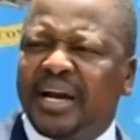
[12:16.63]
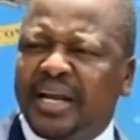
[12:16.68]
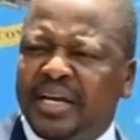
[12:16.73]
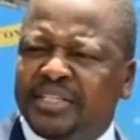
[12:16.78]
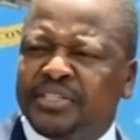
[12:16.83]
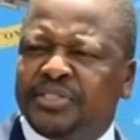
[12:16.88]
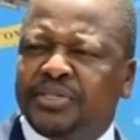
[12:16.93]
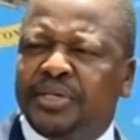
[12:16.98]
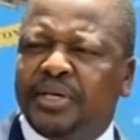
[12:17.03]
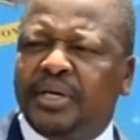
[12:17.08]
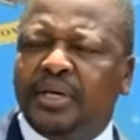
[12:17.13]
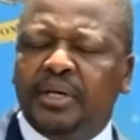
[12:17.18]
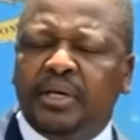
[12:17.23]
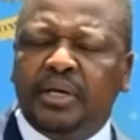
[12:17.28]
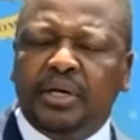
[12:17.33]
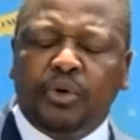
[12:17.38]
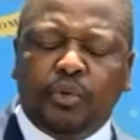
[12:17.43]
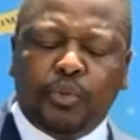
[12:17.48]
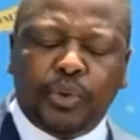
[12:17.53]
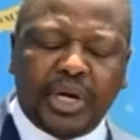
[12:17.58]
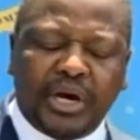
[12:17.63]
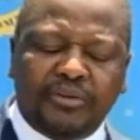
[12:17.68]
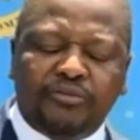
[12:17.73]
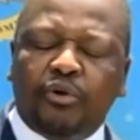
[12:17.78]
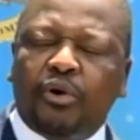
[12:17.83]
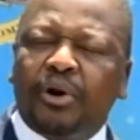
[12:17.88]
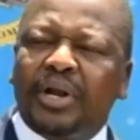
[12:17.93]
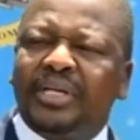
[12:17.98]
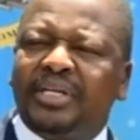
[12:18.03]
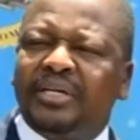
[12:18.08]
Currently, we
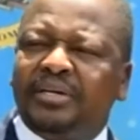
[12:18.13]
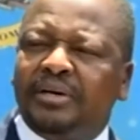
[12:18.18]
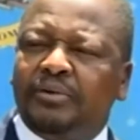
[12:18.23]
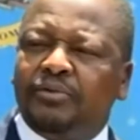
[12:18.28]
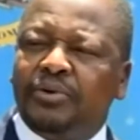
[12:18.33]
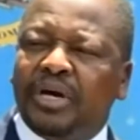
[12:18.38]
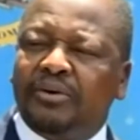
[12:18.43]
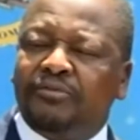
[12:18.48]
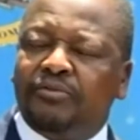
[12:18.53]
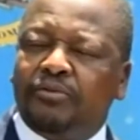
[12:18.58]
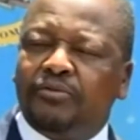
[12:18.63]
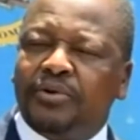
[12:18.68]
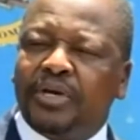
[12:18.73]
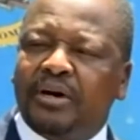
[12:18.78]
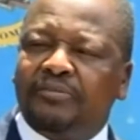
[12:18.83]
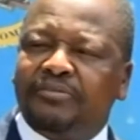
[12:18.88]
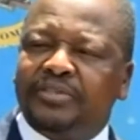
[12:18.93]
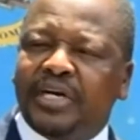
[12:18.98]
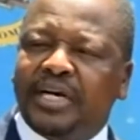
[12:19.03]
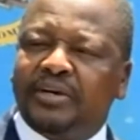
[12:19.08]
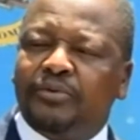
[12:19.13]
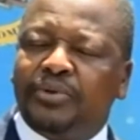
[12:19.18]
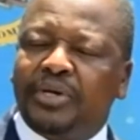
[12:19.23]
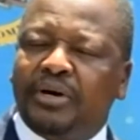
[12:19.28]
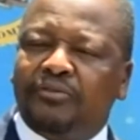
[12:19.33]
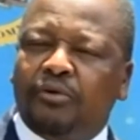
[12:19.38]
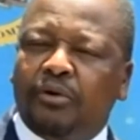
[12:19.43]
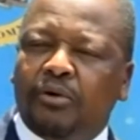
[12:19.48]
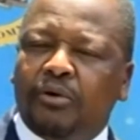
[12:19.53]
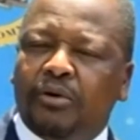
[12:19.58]
have already we have we have
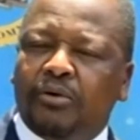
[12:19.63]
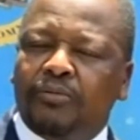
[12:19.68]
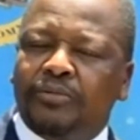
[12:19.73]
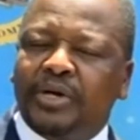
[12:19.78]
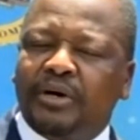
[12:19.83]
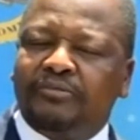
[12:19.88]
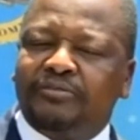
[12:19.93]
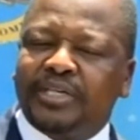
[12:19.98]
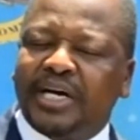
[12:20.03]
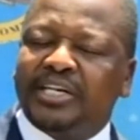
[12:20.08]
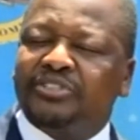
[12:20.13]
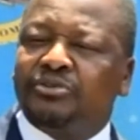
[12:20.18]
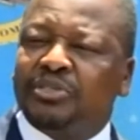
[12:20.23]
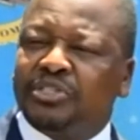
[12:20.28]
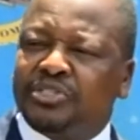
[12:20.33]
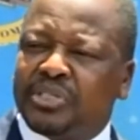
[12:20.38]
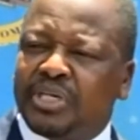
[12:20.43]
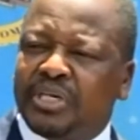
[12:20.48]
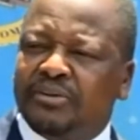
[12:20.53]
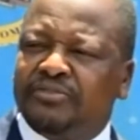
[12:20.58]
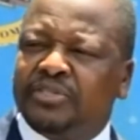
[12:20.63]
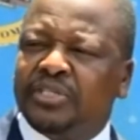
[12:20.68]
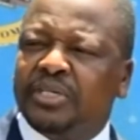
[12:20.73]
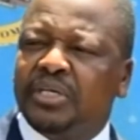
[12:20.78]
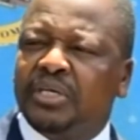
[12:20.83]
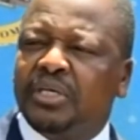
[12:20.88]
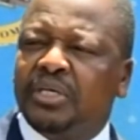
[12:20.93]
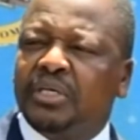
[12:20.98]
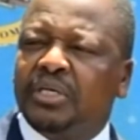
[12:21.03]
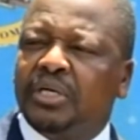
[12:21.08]
just we have uh, we have just
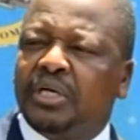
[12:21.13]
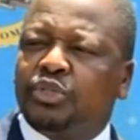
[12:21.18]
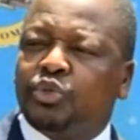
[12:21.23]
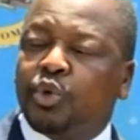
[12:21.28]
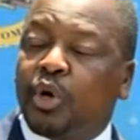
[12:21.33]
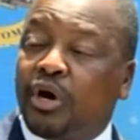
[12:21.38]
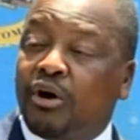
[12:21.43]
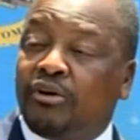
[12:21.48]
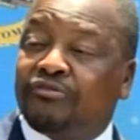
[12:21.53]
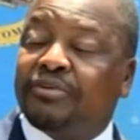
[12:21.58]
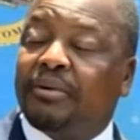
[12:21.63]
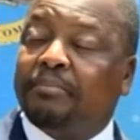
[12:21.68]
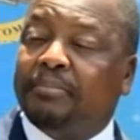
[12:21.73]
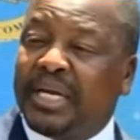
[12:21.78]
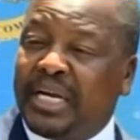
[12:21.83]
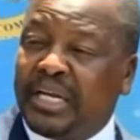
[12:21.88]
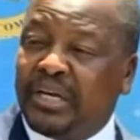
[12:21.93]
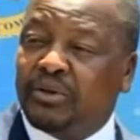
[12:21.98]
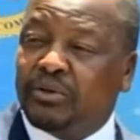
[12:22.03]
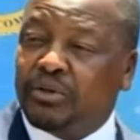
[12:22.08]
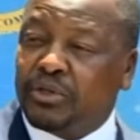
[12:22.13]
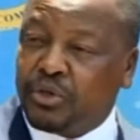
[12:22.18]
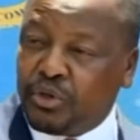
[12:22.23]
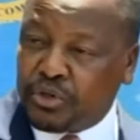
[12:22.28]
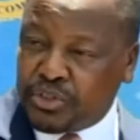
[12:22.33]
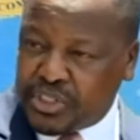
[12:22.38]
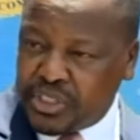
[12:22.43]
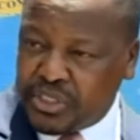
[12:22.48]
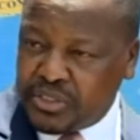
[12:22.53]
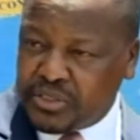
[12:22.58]
received 12
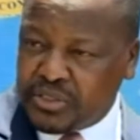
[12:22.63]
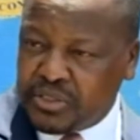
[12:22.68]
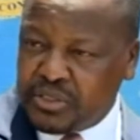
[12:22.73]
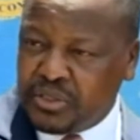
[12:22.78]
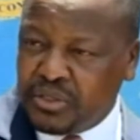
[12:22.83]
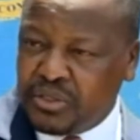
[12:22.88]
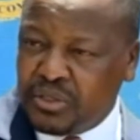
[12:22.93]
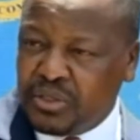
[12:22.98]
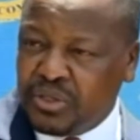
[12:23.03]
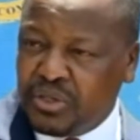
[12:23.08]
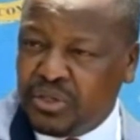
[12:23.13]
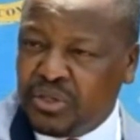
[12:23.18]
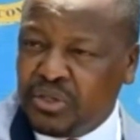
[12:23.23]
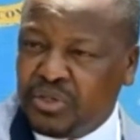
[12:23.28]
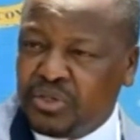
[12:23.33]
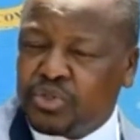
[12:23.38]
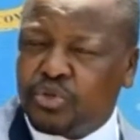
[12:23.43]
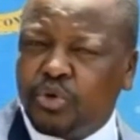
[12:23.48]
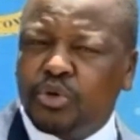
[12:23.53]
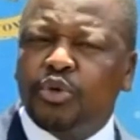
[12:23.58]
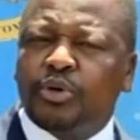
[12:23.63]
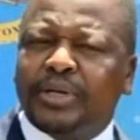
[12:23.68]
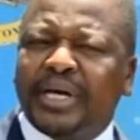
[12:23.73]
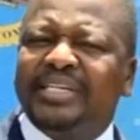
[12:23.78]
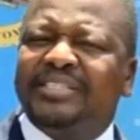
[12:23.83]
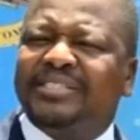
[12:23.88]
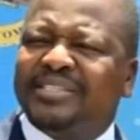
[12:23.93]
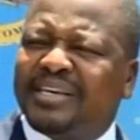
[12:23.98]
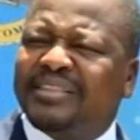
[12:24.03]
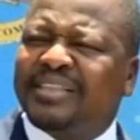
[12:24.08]
million doses. So
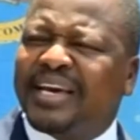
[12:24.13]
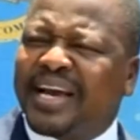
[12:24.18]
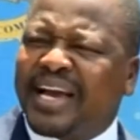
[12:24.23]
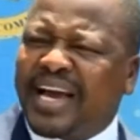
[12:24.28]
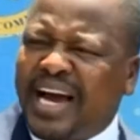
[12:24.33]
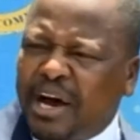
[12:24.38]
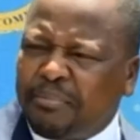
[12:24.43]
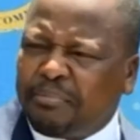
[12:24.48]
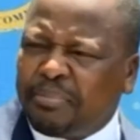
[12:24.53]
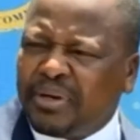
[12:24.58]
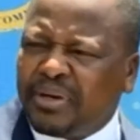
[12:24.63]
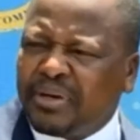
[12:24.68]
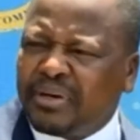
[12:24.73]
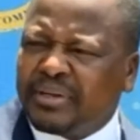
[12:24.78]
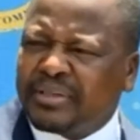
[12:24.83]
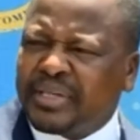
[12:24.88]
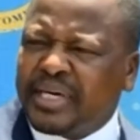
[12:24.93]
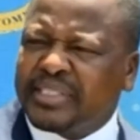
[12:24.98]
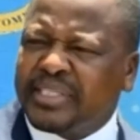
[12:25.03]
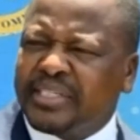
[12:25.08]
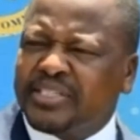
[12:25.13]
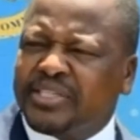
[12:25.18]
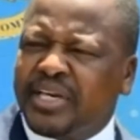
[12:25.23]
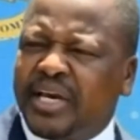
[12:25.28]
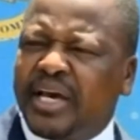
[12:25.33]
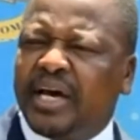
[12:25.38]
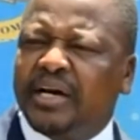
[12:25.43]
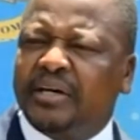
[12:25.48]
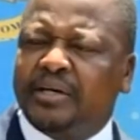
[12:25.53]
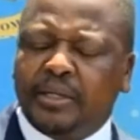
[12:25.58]
you can see the gap that
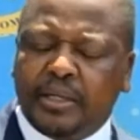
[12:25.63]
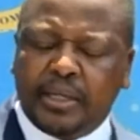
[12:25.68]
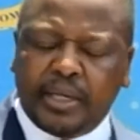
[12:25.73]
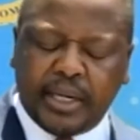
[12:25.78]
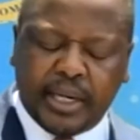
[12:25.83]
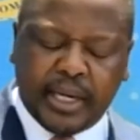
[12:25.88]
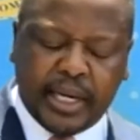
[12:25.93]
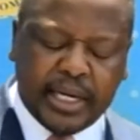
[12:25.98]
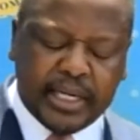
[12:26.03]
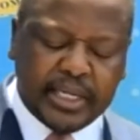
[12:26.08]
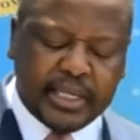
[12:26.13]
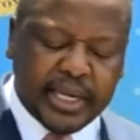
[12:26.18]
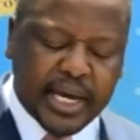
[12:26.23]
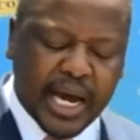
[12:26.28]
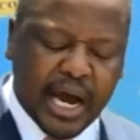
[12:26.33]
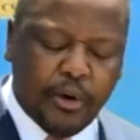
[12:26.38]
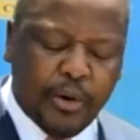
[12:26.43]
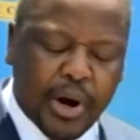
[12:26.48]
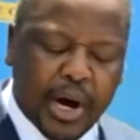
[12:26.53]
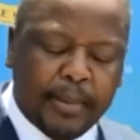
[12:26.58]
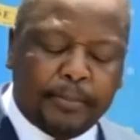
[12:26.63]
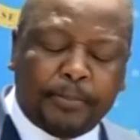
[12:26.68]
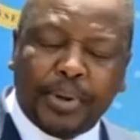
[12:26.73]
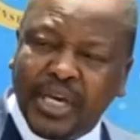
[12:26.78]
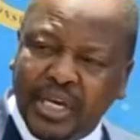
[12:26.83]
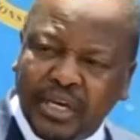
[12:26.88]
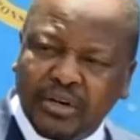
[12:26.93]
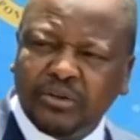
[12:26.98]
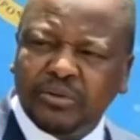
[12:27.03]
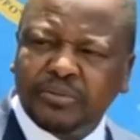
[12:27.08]
is there, and uh, our
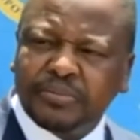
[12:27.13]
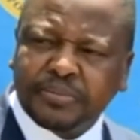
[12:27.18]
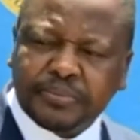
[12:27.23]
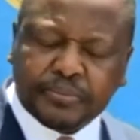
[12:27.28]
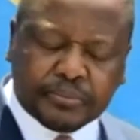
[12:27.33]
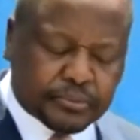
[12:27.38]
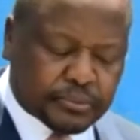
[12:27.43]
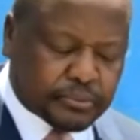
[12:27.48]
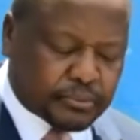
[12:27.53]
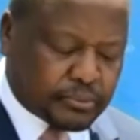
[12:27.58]
appeal,